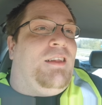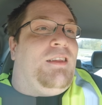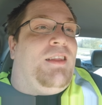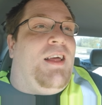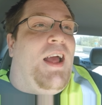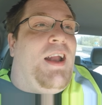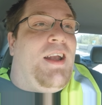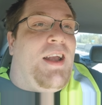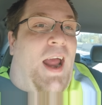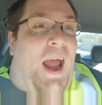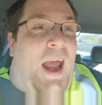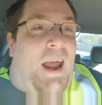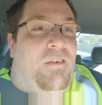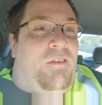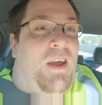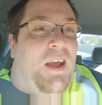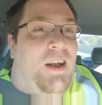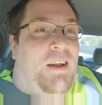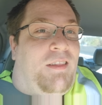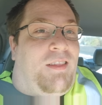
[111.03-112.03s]
then
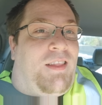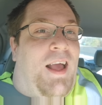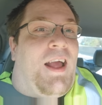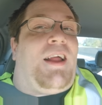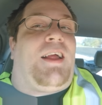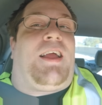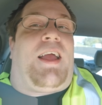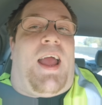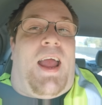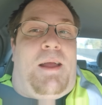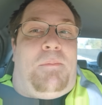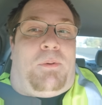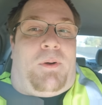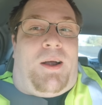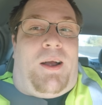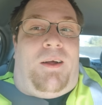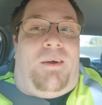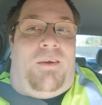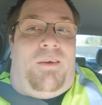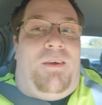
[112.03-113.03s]
David, then
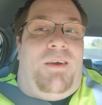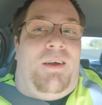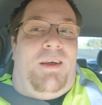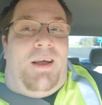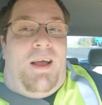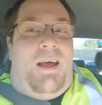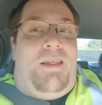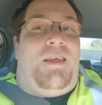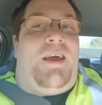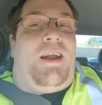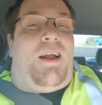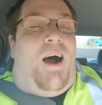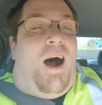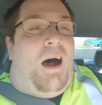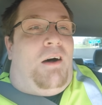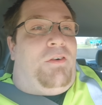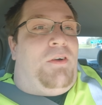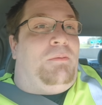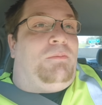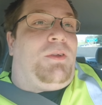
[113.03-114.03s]
Gabriel, and then
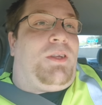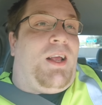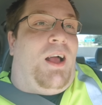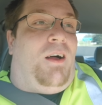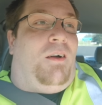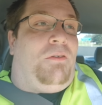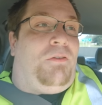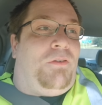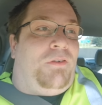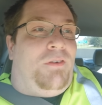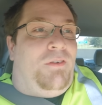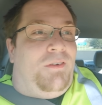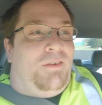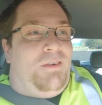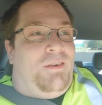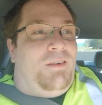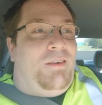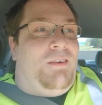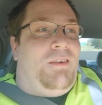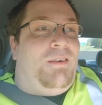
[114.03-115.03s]
off himself. I
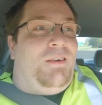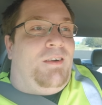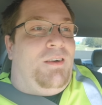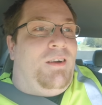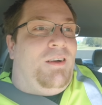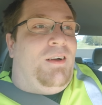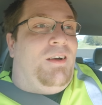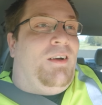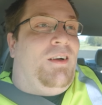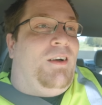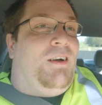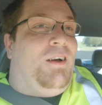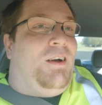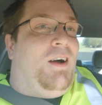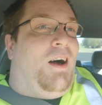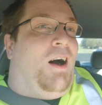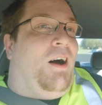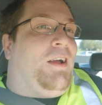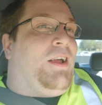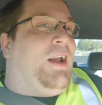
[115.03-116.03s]
didn't say that.
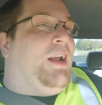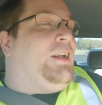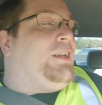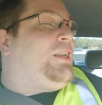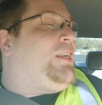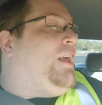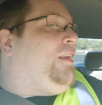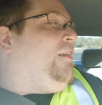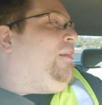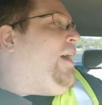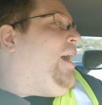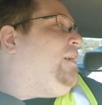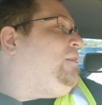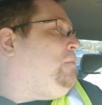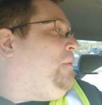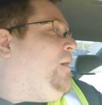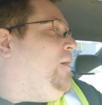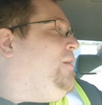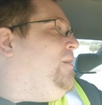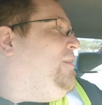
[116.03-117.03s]
Oh, you didn't say the
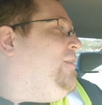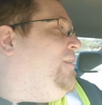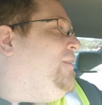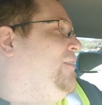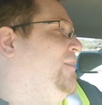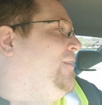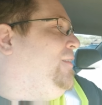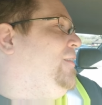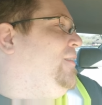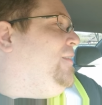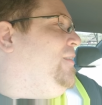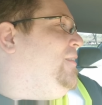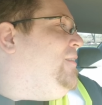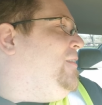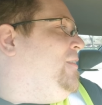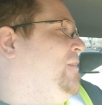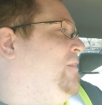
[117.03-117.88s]
last part? Only if the North